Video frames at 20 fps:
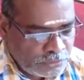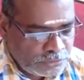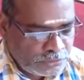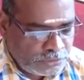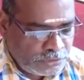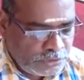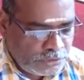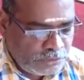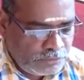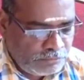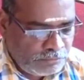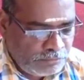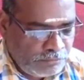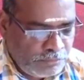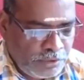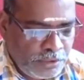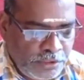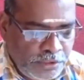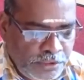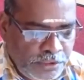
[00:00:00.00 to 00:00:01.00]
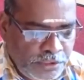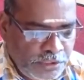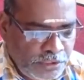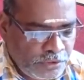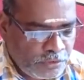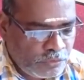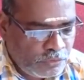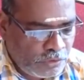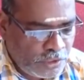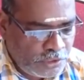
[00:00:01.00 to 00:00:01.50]
the many
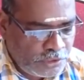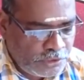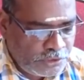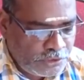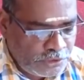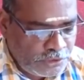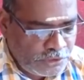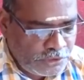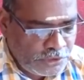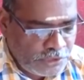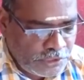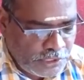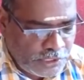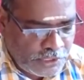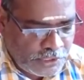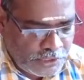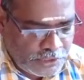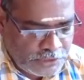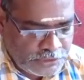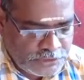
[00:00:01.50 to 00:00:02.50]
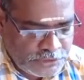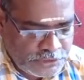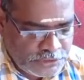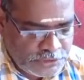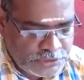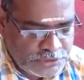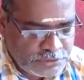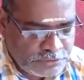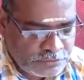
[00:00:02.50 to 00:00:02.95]
quality characteristics,